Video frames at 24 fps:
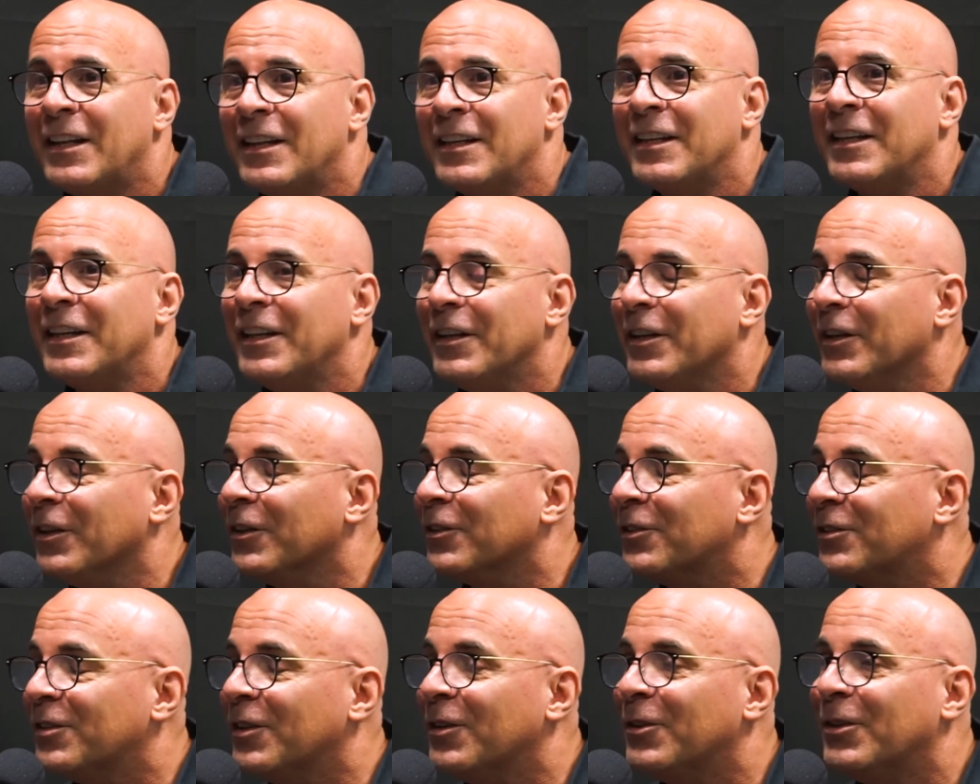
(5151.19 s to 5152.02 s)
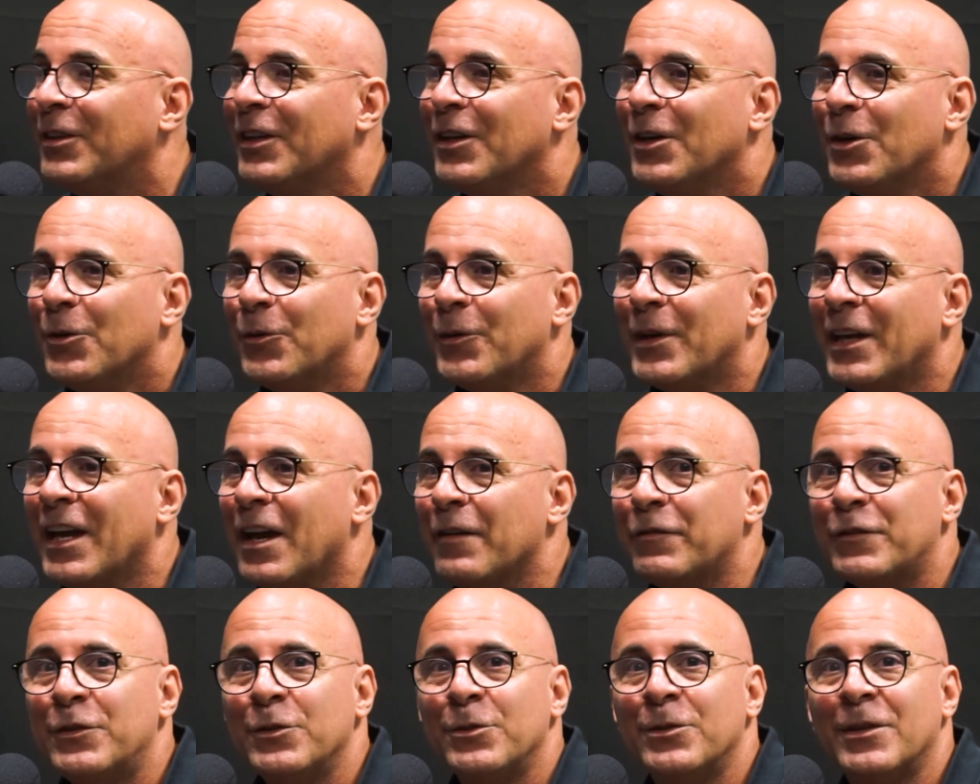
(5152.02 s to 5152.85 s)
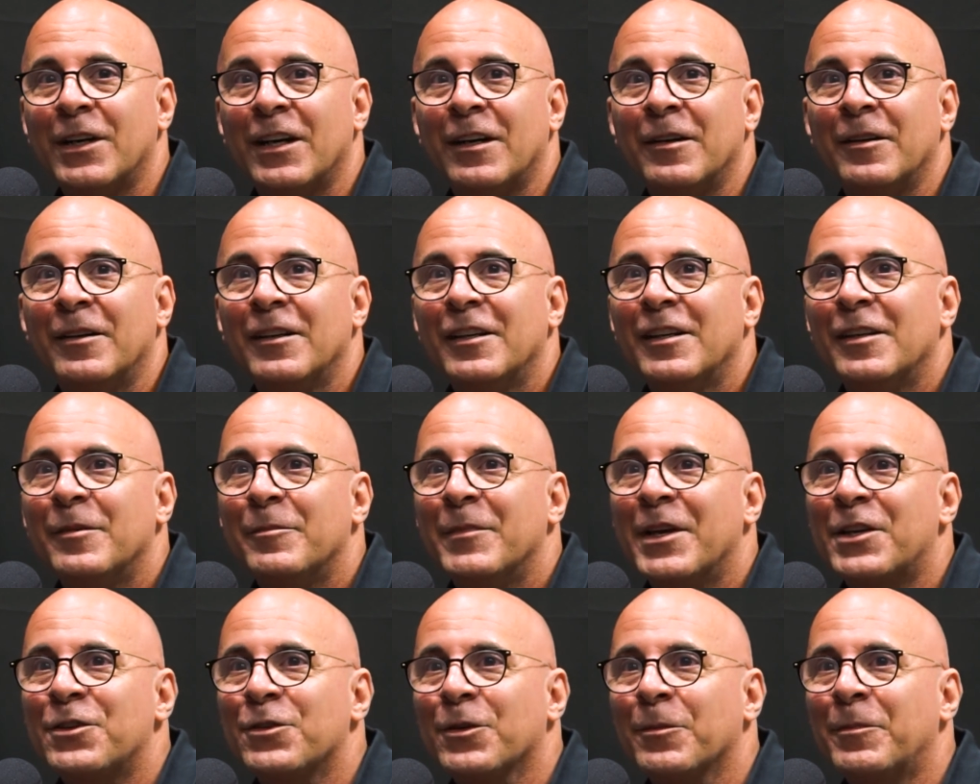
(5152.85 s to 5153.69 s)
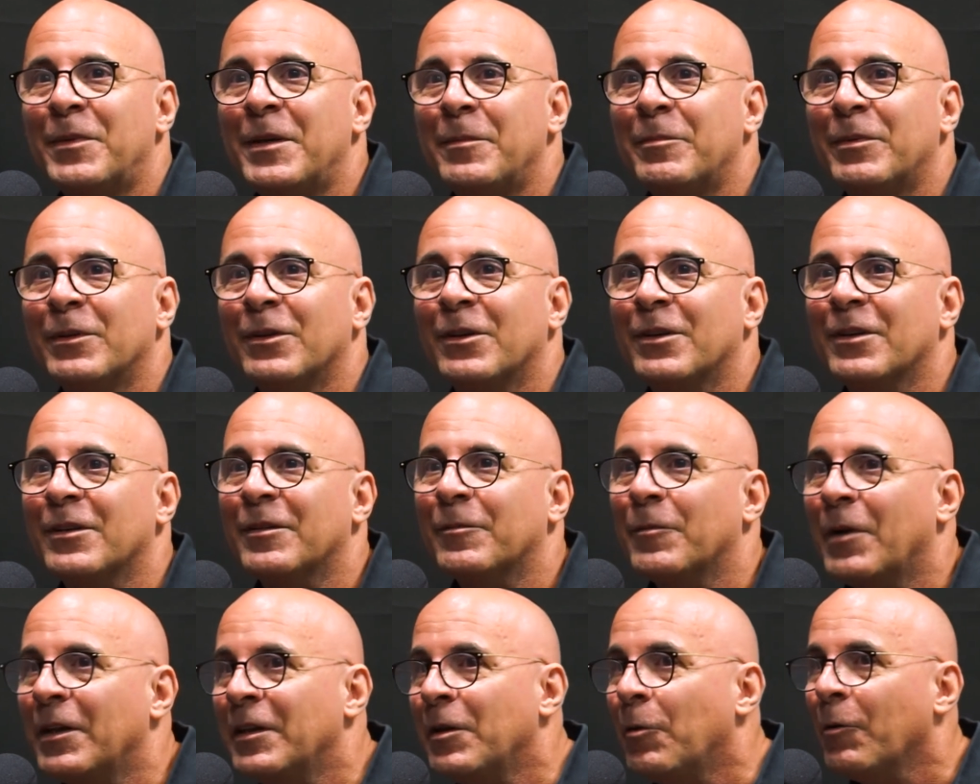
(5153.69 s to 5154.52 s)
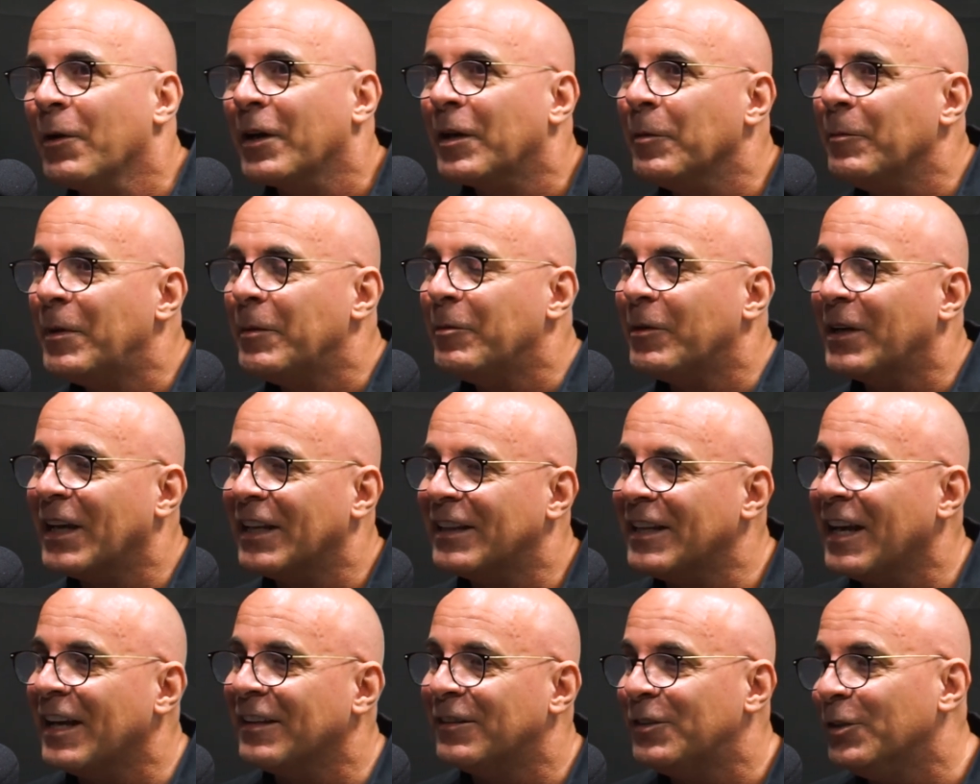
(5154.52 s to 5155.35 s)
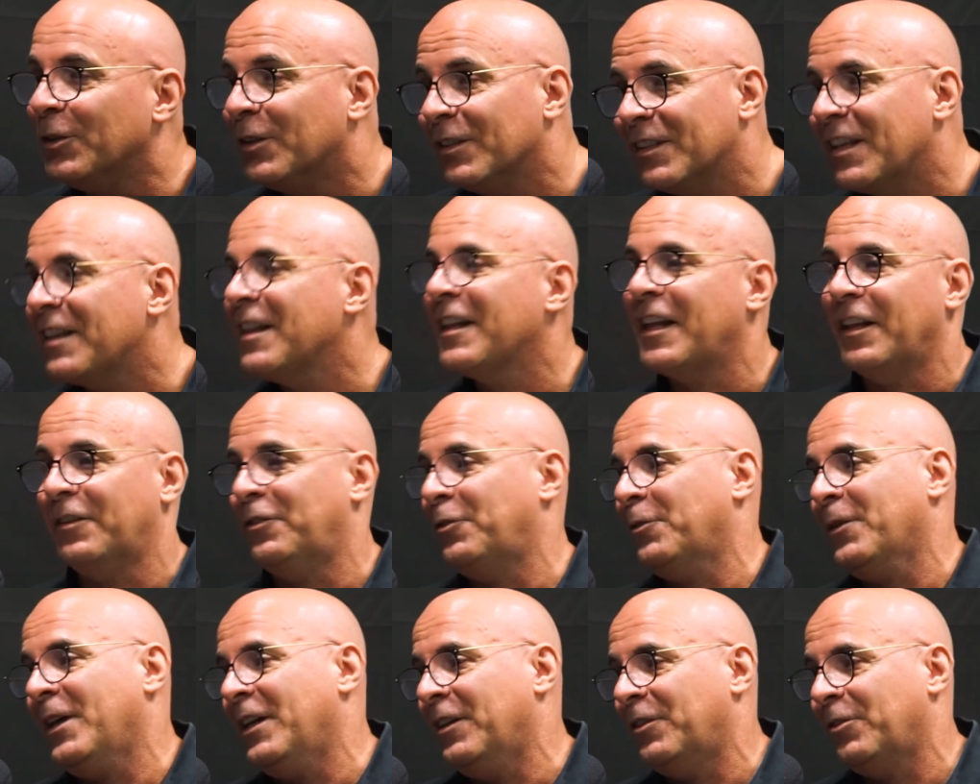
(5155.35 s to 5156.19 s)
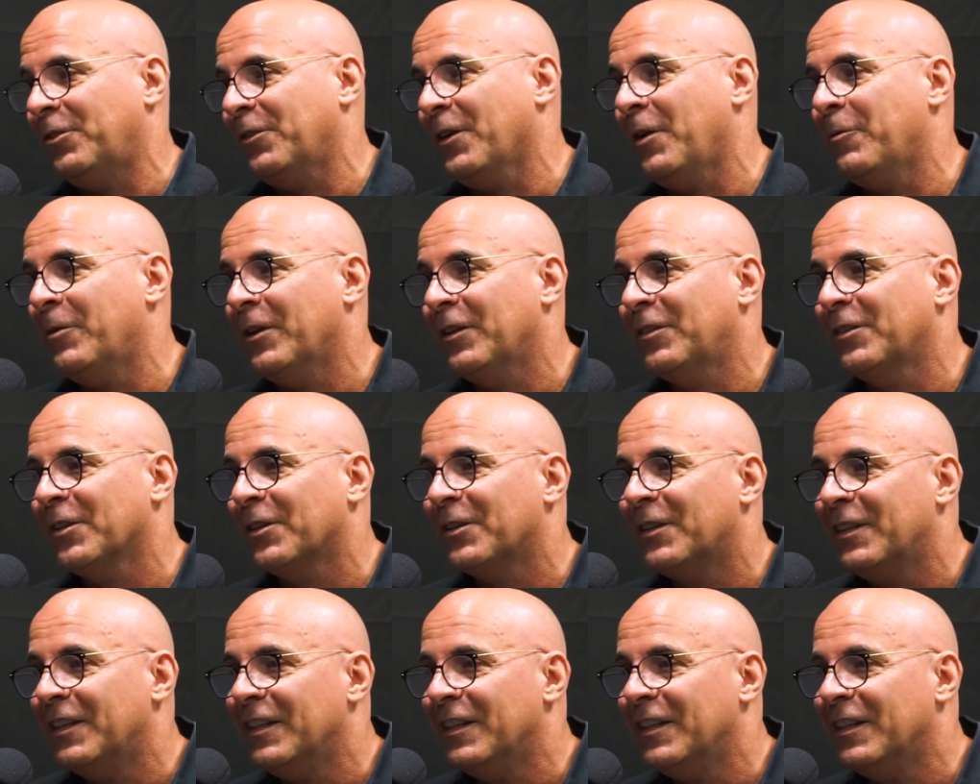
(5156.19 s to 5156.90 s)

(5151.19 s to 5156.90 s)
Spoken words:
of the year. So we have to. Make sure people are. Now, where can people get that too? Because I think that's great. It's a great way to start the